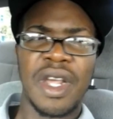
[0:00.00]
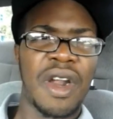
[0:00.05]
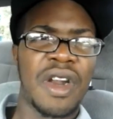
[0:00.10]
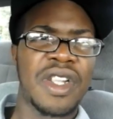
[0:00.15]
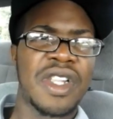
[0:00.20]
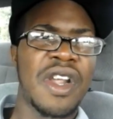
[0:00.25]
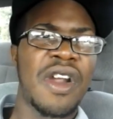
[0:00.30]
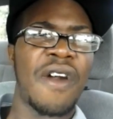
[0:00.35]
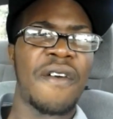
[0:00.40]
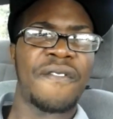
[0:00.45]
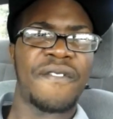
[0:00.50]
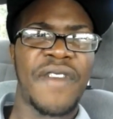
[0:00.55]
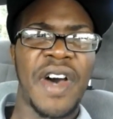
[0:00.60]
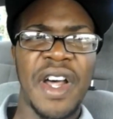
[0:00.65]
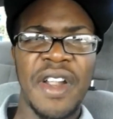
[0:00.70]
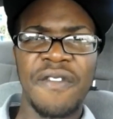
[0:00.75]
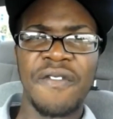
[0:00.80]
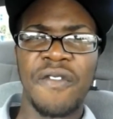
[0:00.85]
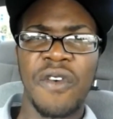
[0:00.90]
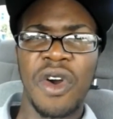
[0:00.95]
they're
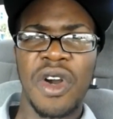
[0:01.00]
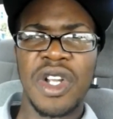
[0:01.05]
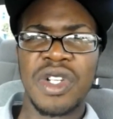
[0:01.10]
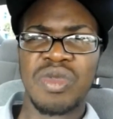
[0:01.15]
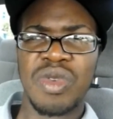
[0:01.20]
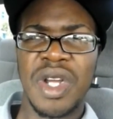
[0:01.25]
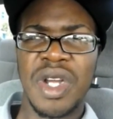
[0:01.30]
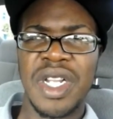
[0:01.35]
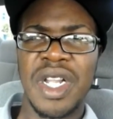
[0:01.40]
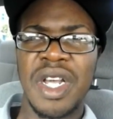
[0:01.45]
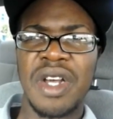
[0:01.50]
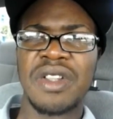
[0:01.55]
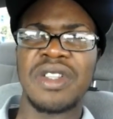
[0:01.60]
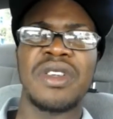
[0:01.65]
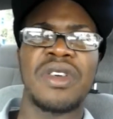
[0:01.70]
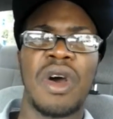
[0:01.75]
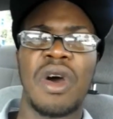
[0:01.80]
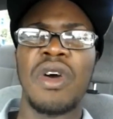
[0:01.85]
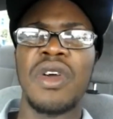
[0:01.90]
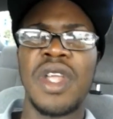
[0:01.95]
fighting for us right now.
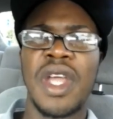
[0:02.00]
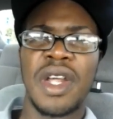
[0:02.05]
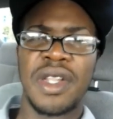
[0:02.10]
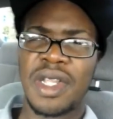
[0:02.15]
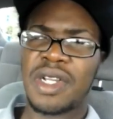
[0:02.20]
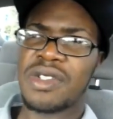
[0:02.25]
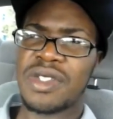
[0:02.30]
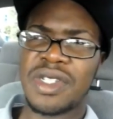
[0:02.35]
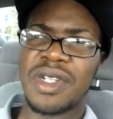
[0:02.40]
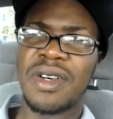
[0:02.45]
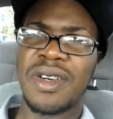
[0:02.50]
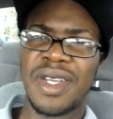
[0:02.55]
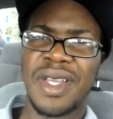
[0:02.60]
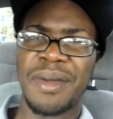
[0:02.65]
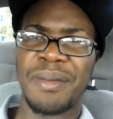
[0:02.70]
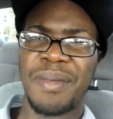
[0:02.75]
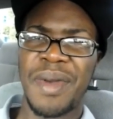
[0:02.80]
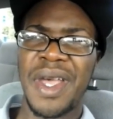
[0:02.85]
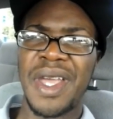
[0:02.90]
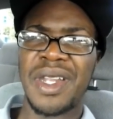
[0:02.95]
Oh yeah, they're still
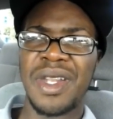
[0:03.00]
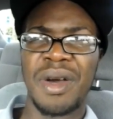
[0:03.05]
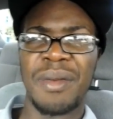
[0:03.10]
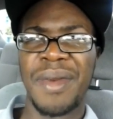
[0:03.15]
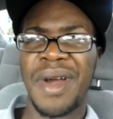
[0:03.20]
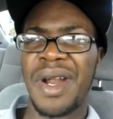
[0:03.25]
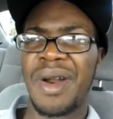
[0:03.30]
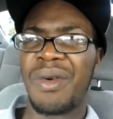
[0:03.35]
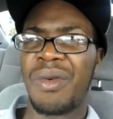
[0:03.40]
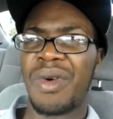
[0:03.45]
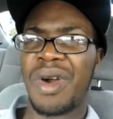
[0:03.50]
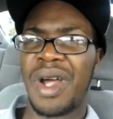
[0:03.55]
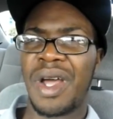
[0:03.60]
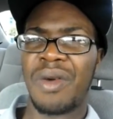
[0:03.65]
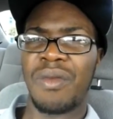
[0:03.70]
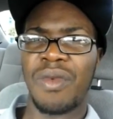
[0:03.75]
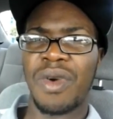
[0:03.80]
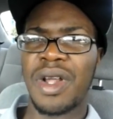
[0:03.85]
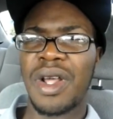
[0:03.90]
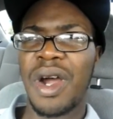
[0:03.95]
getting paid no matter
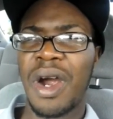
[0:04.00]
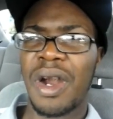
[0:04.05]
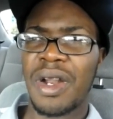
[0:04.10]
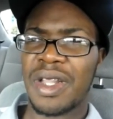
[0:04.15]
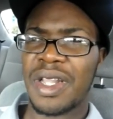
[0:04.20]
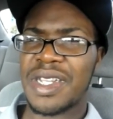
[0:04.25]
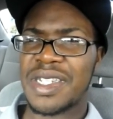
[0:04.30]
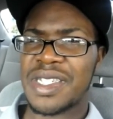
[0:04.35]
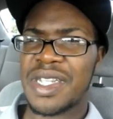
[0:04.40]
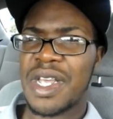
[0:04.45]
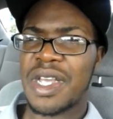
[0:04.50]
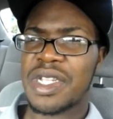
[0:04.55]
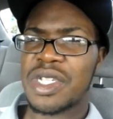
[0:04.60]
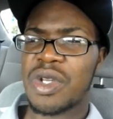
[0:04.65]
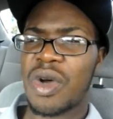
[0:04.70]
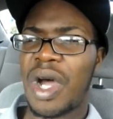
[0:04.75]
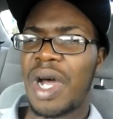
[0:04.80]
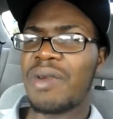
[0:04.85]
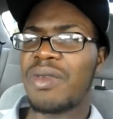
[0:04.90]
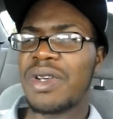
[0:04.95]
what, regardless.
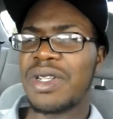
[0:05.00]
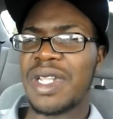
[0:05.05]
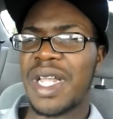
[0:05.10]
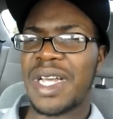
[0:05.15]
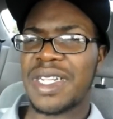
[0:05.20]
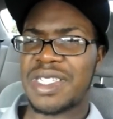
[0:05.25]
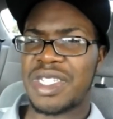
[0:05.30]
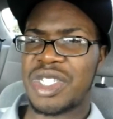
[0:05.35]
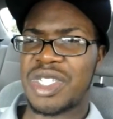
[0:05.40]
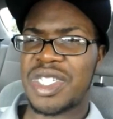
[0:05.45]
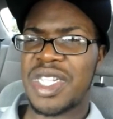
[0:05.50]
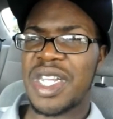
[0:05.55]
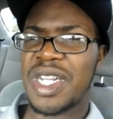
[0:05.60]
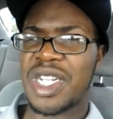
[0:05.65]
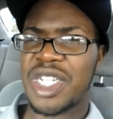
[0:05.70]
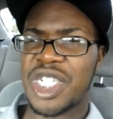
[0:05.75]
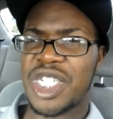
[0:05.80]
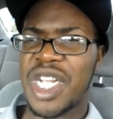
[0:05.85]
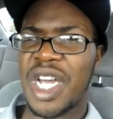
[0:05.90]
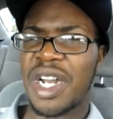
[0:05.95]
So I would like to
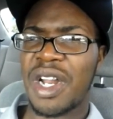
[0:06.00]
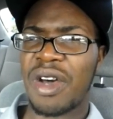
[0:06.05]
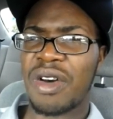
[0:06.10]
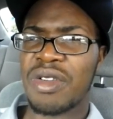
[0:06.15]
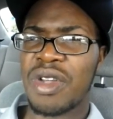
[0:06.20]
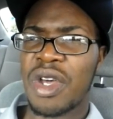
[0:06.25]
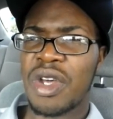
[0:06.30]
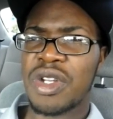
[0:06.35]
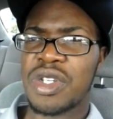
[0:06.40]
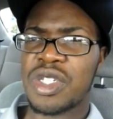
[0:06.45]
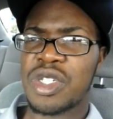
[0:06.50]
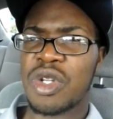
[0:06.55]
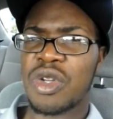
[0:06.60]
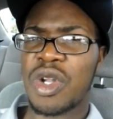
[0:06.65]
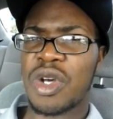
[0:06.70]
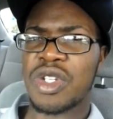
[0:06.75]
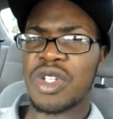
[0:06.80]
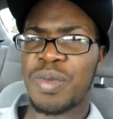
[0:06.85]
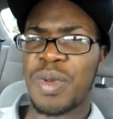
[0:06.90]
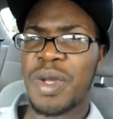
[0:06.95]
send a shout out to
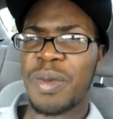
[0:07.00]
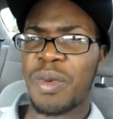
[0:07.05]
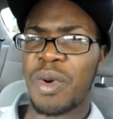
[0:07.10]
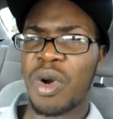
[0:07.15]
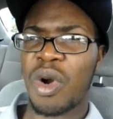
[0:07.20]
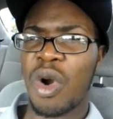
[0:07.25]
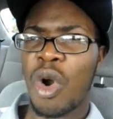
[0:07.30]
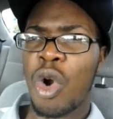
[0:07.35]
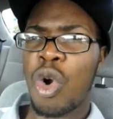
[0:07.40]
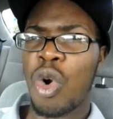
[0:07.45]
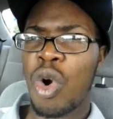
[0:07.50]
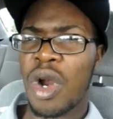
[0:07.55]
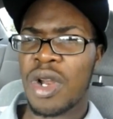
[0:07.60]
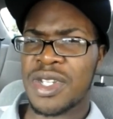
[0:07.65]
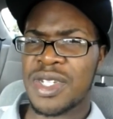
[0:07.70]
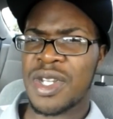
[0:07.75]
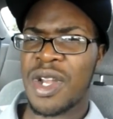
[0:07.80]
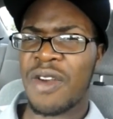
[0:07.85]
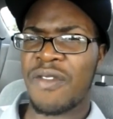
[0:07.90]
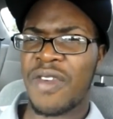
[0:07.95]
those people who are
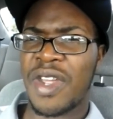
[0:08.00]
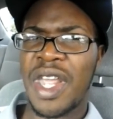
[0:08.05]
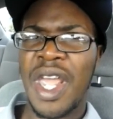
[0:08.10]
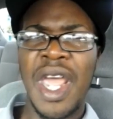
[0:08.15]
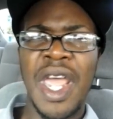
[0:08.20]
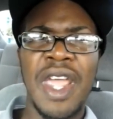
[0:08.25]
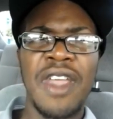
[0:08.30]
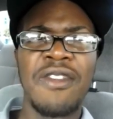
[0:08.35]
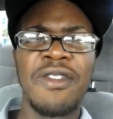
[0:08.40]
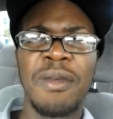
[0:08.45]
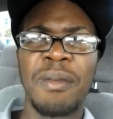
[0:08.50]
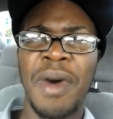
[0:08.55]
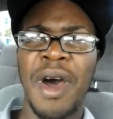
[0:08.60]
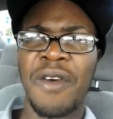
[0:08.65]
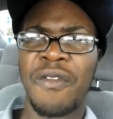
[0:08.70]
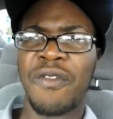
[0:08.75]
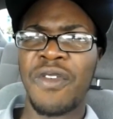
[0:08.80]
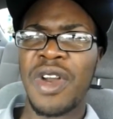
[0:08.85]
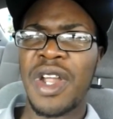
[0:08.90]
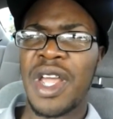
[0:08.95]
serving, even
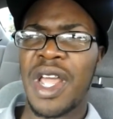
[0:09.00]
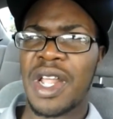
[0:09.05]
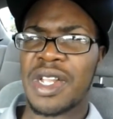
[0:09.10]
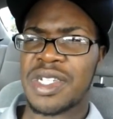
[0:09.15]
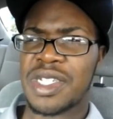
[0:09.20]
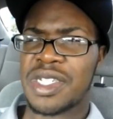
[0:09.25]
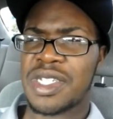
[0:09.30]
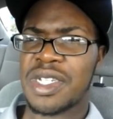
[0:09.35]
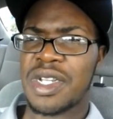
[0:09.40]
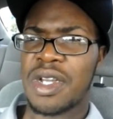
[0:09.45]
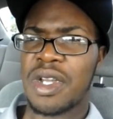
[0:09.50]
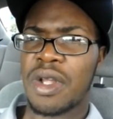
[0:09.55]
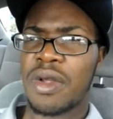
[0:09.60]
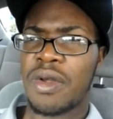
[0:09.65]
my friends.